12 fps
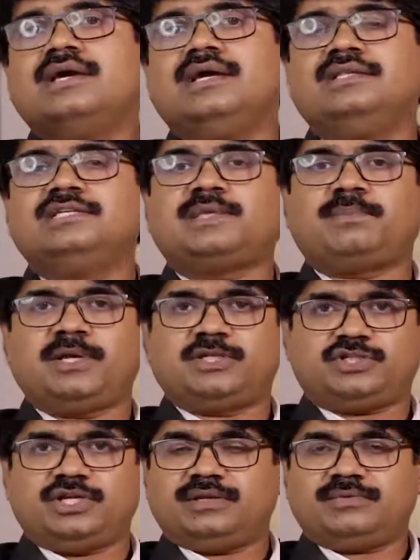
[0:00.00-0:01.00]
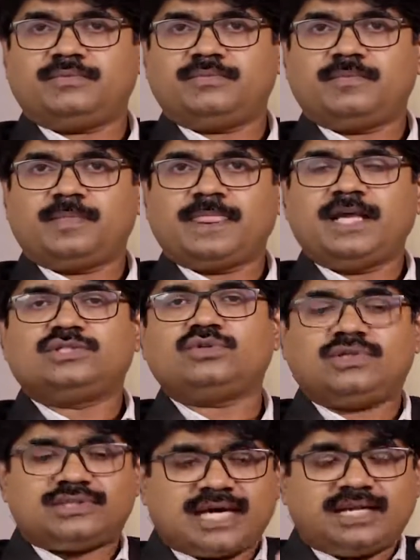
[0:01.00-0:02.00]
in the supply chain.
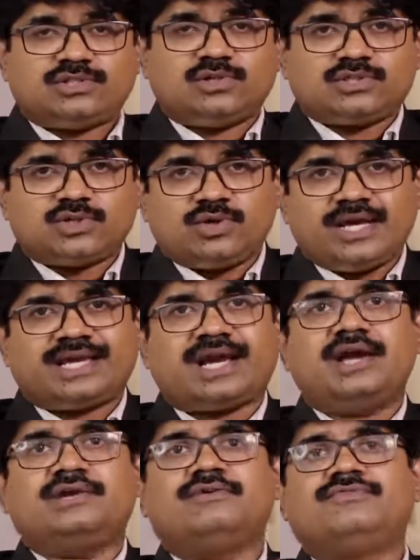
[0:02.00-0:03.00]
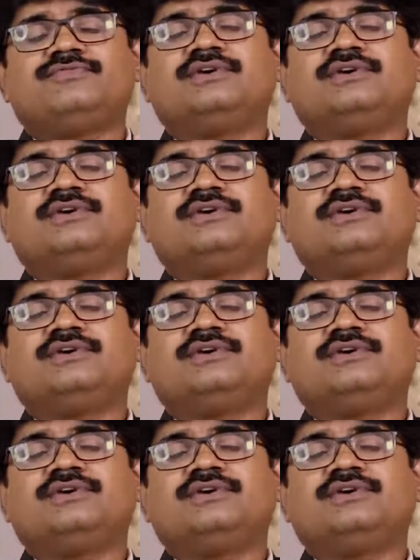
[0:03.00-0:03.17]
So that is also a kind of